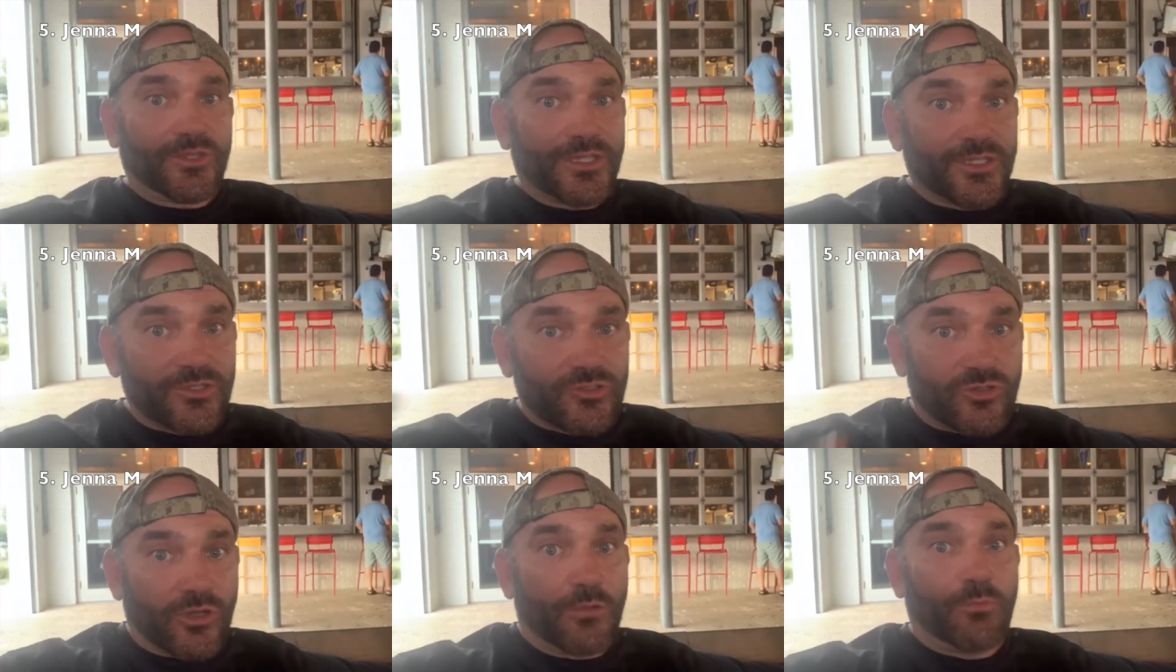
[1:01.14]
You
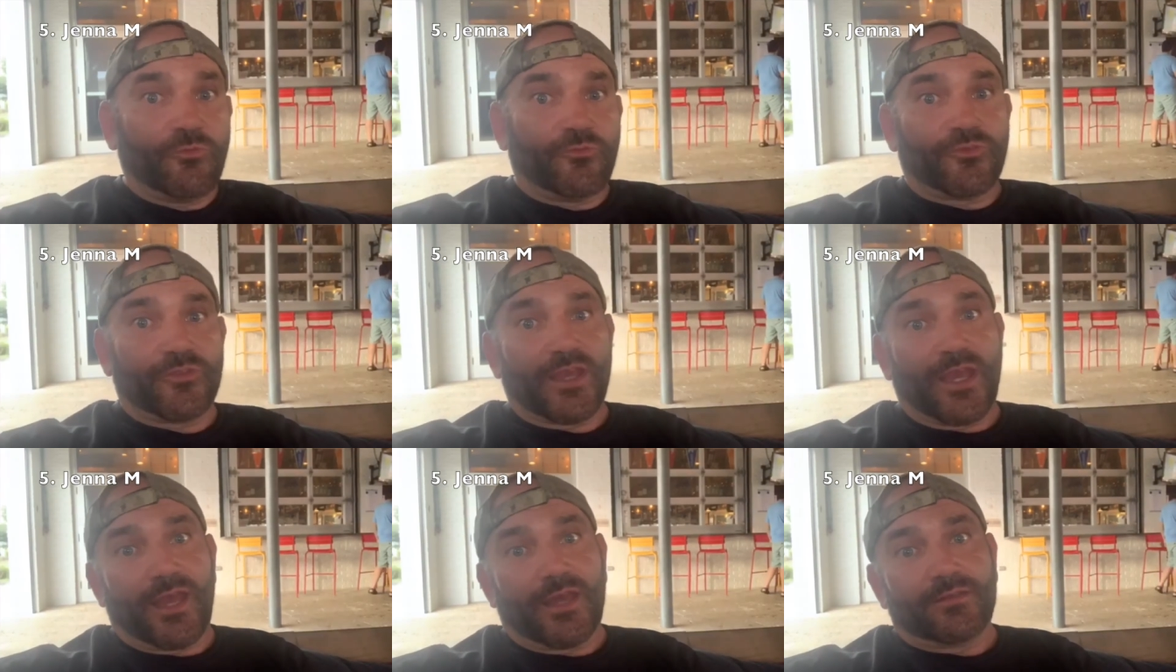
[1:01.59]
get in trouble
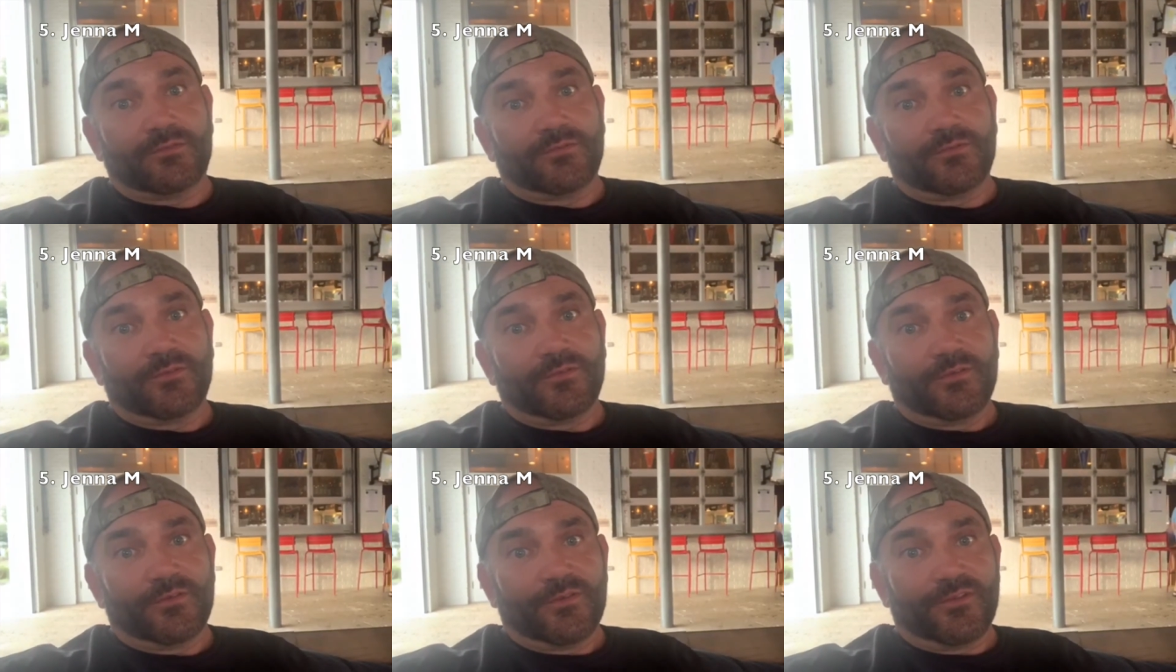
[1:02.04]
for that.
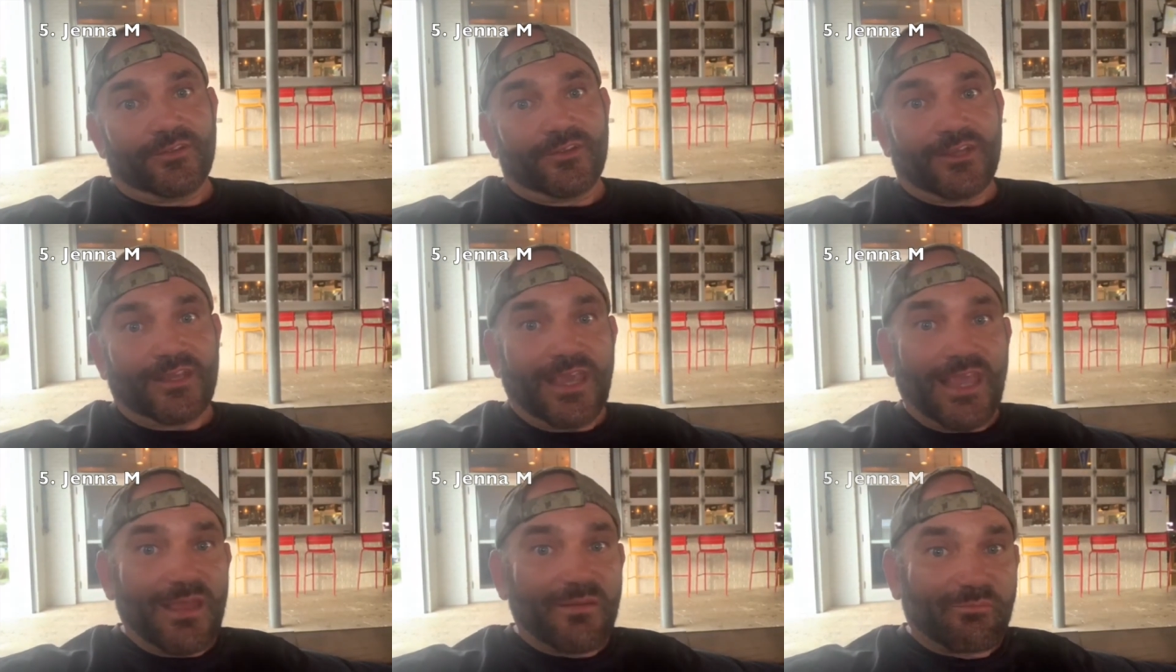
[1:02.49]

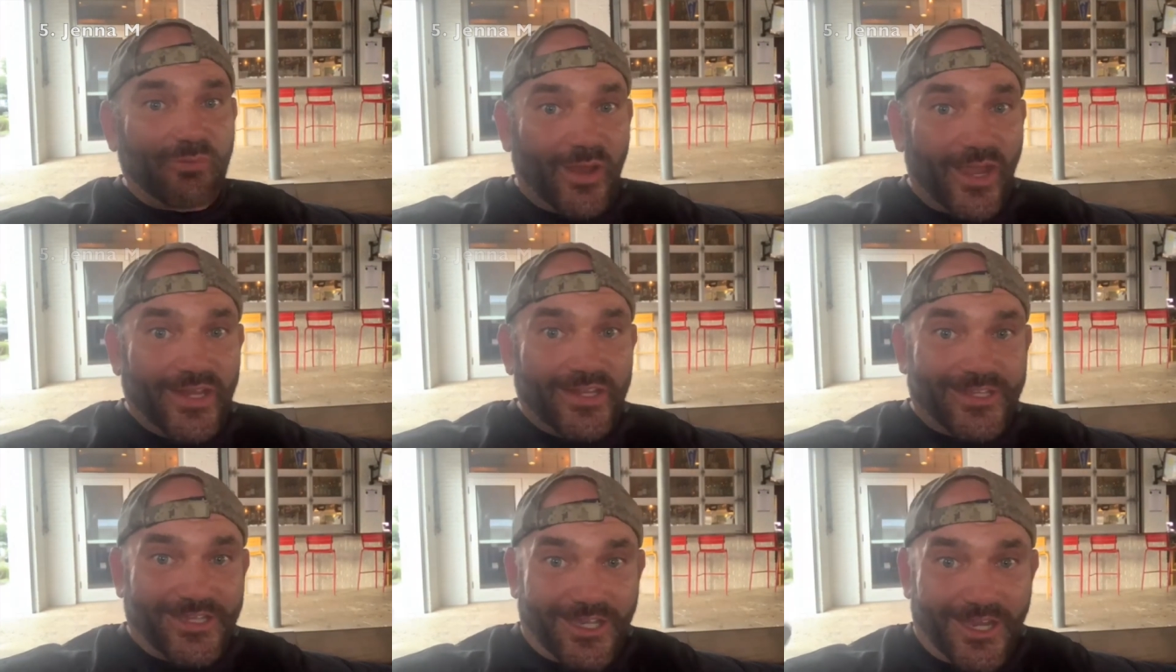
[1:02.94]
You can't
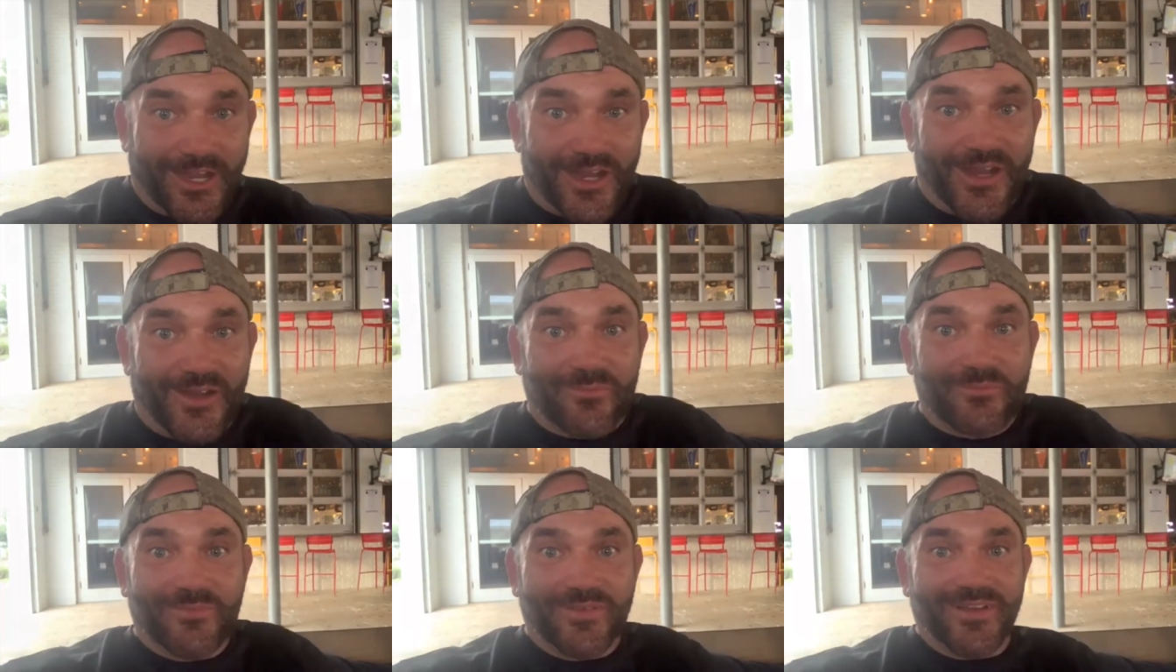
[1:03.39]
bite a
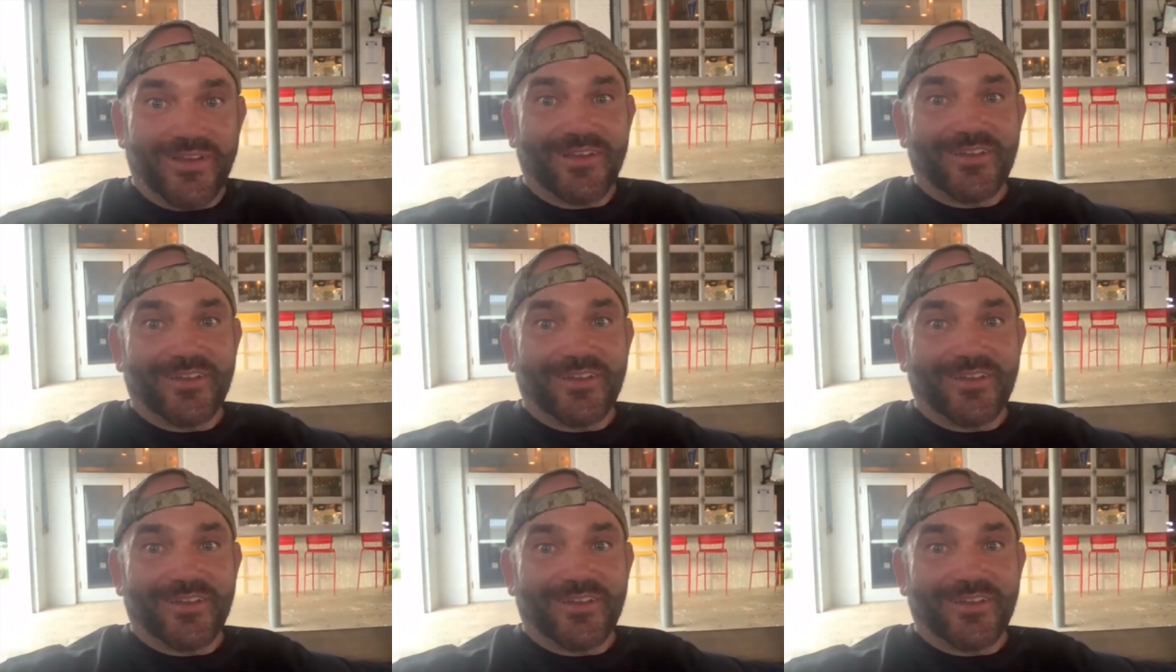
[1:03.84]
cop.